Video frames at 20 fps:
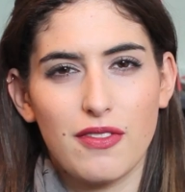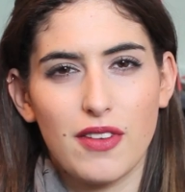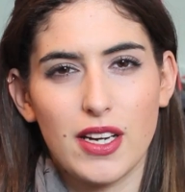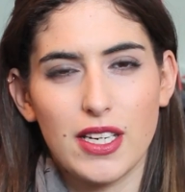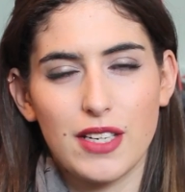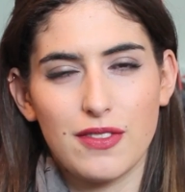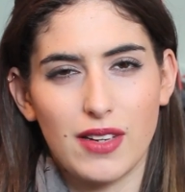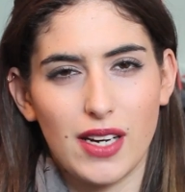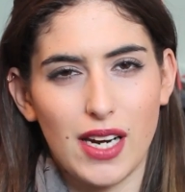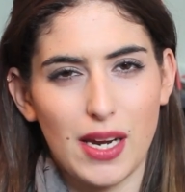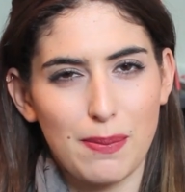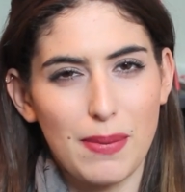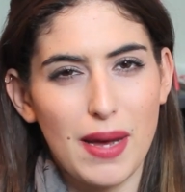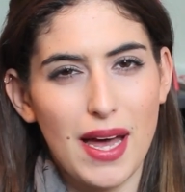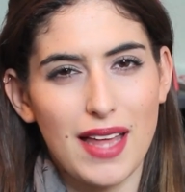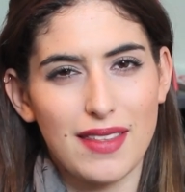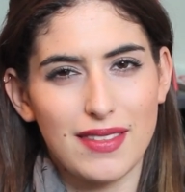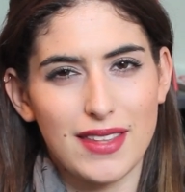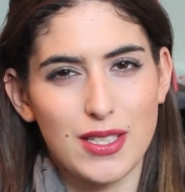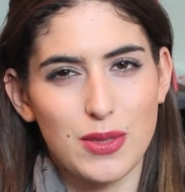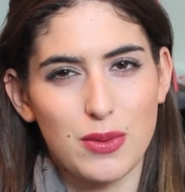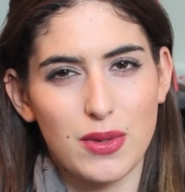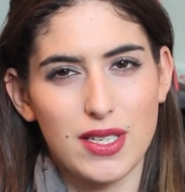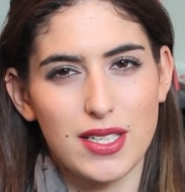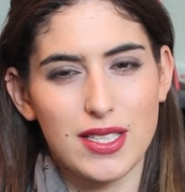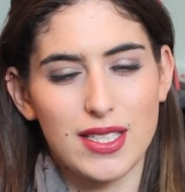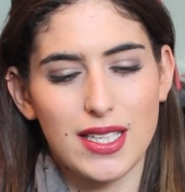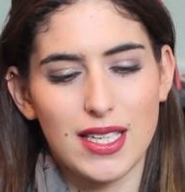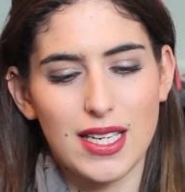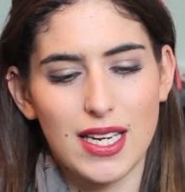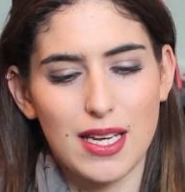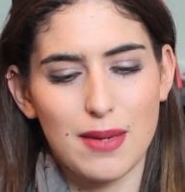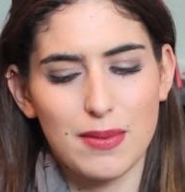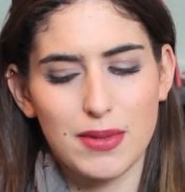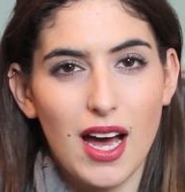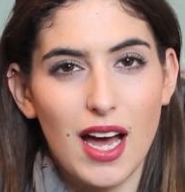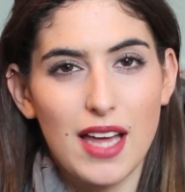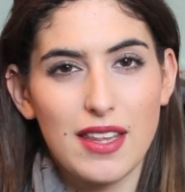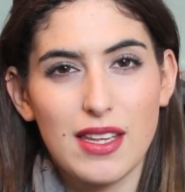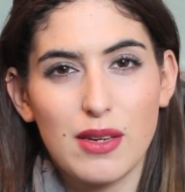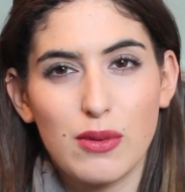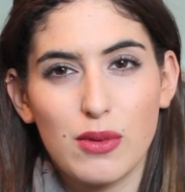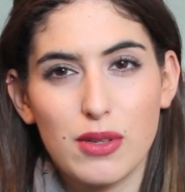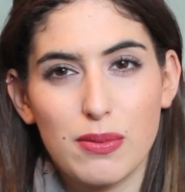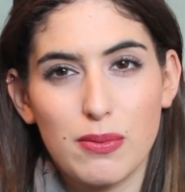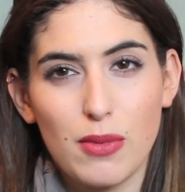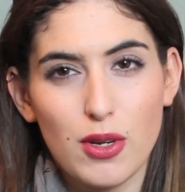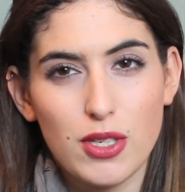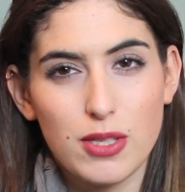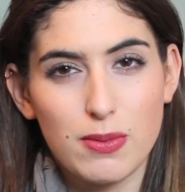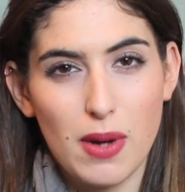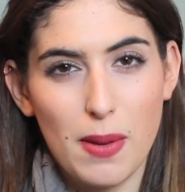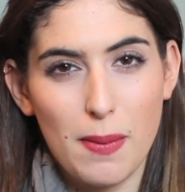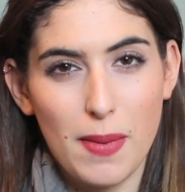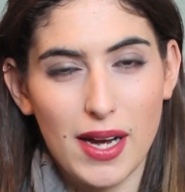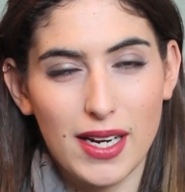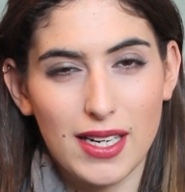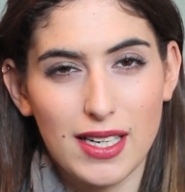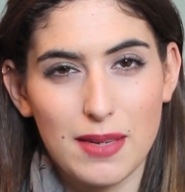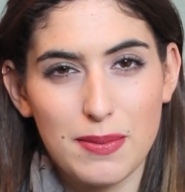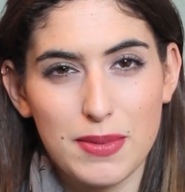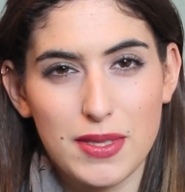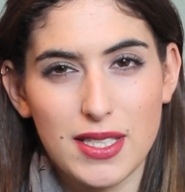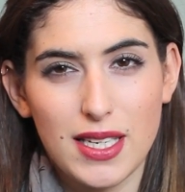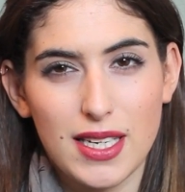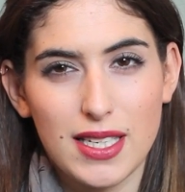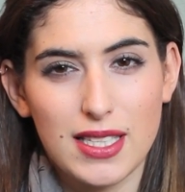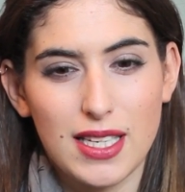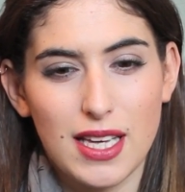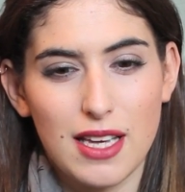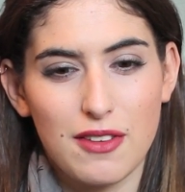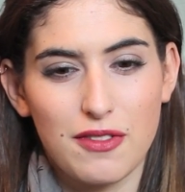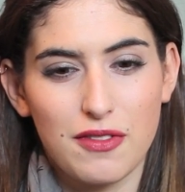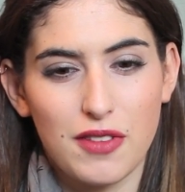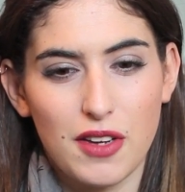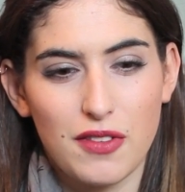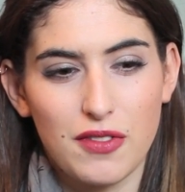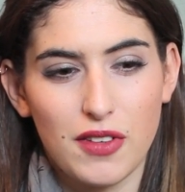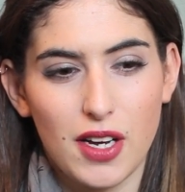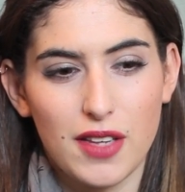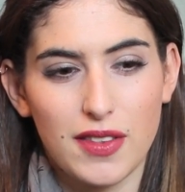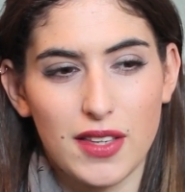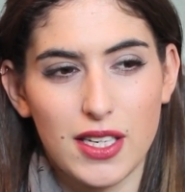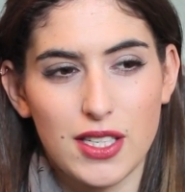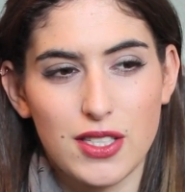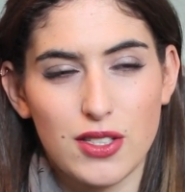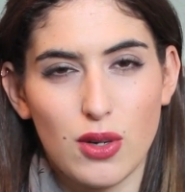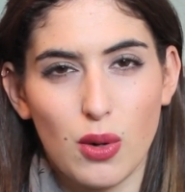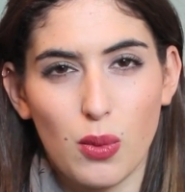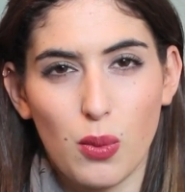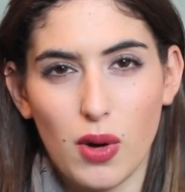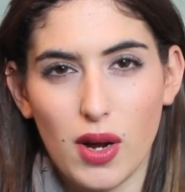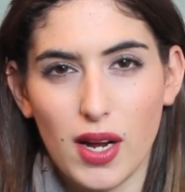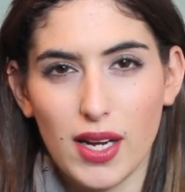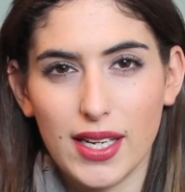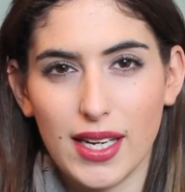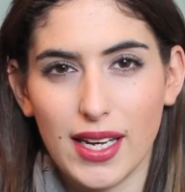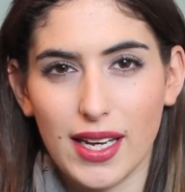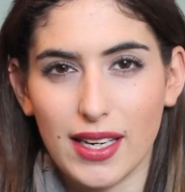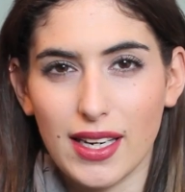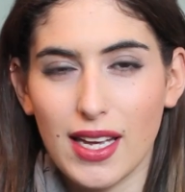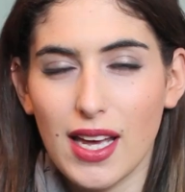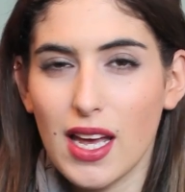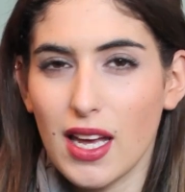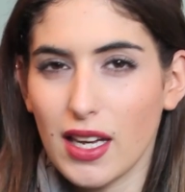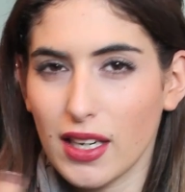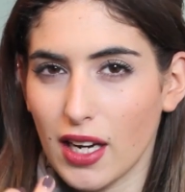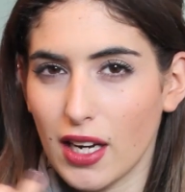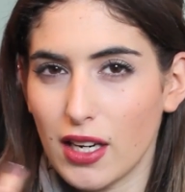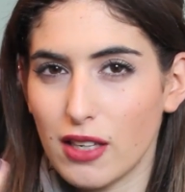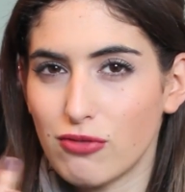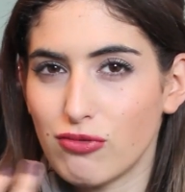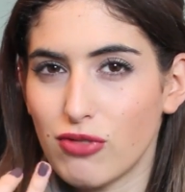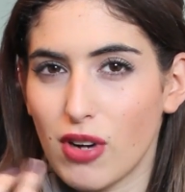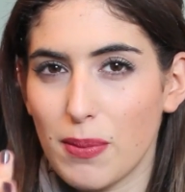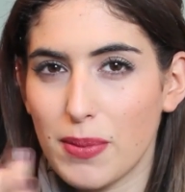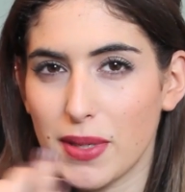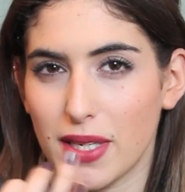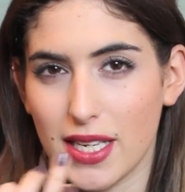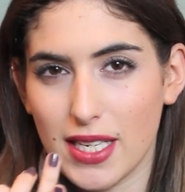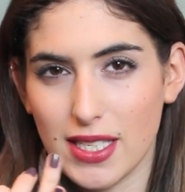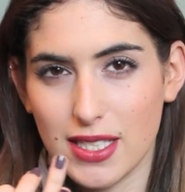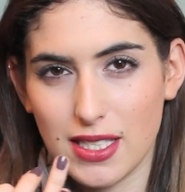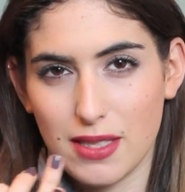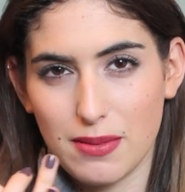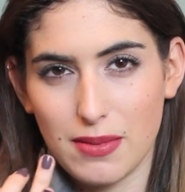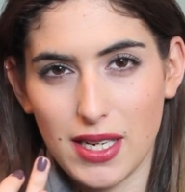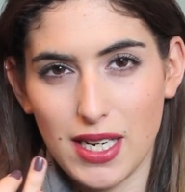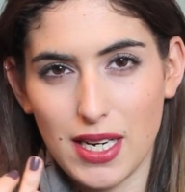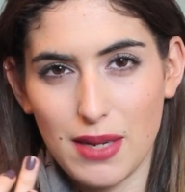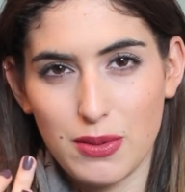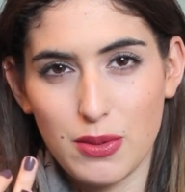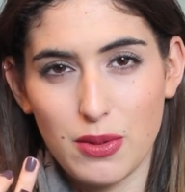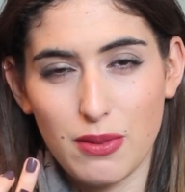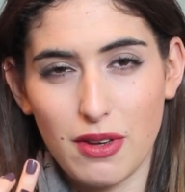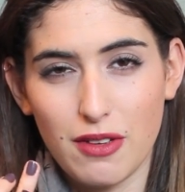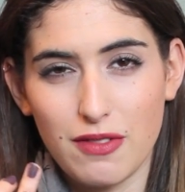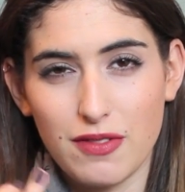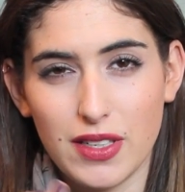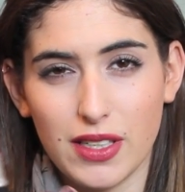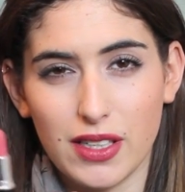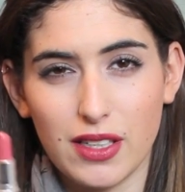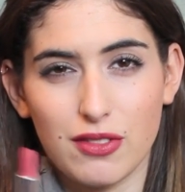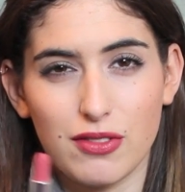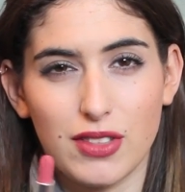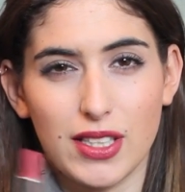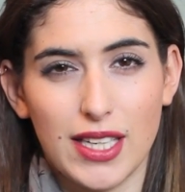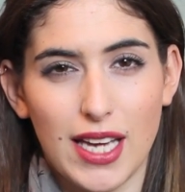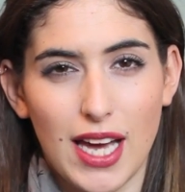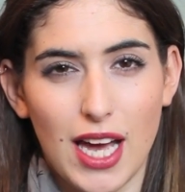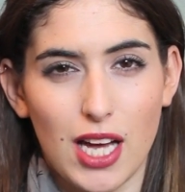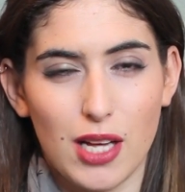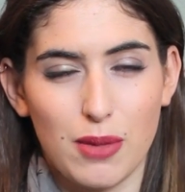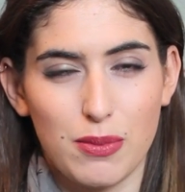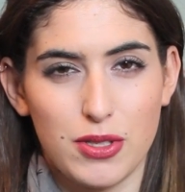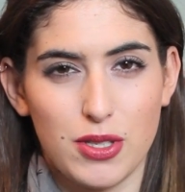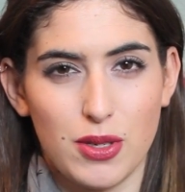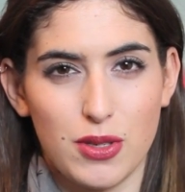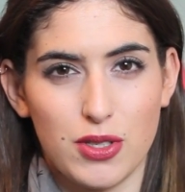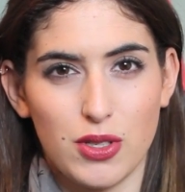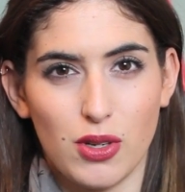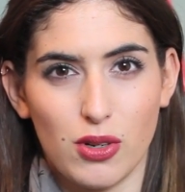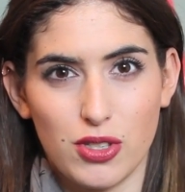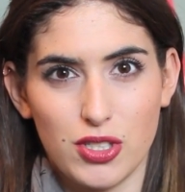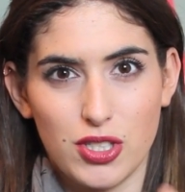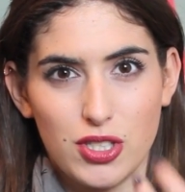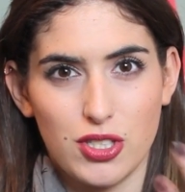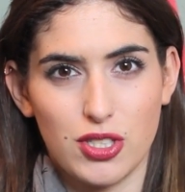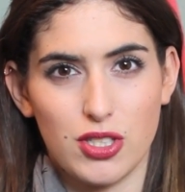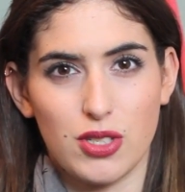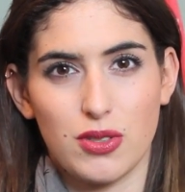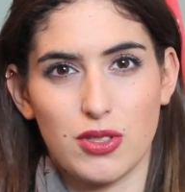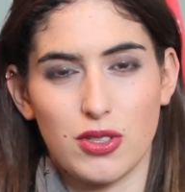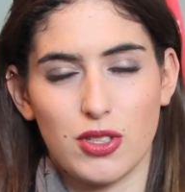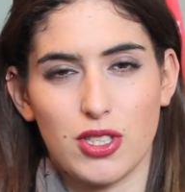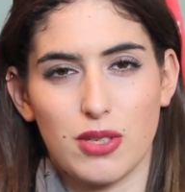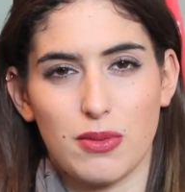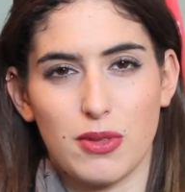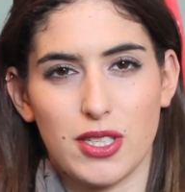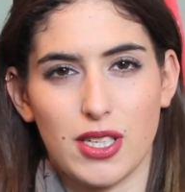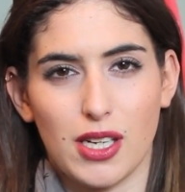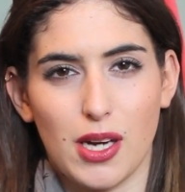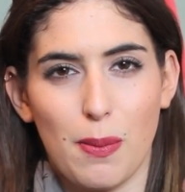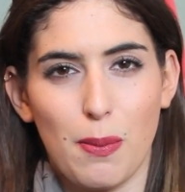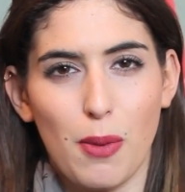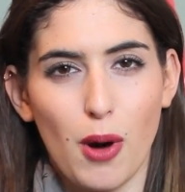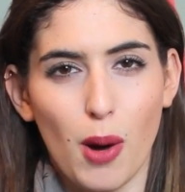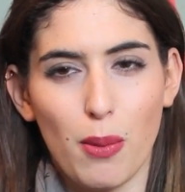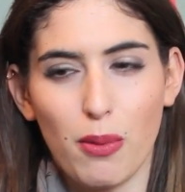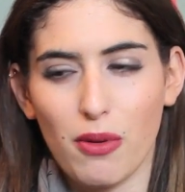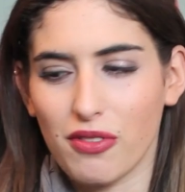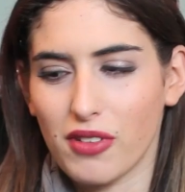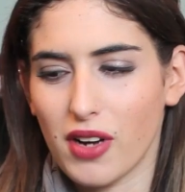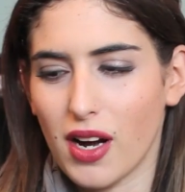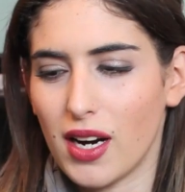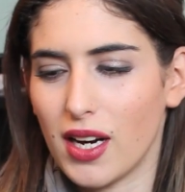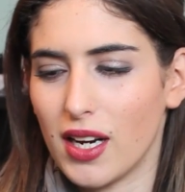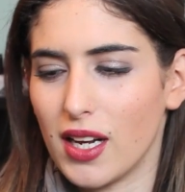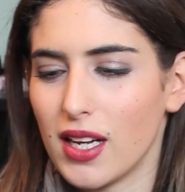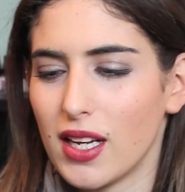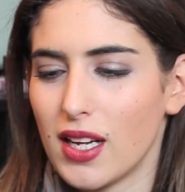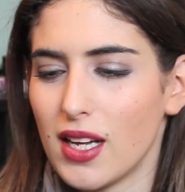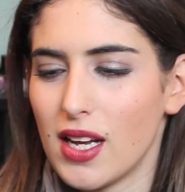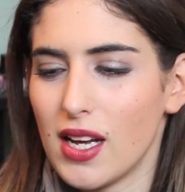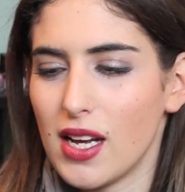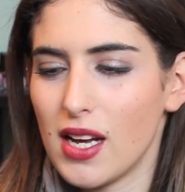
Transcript: I find if I like pat this one into the lips, I think with most of my MAC lipsticks, if I find that it's not working, kind of rubbing it into my lips with my finger really helps, so it's not so much like a pop of colour.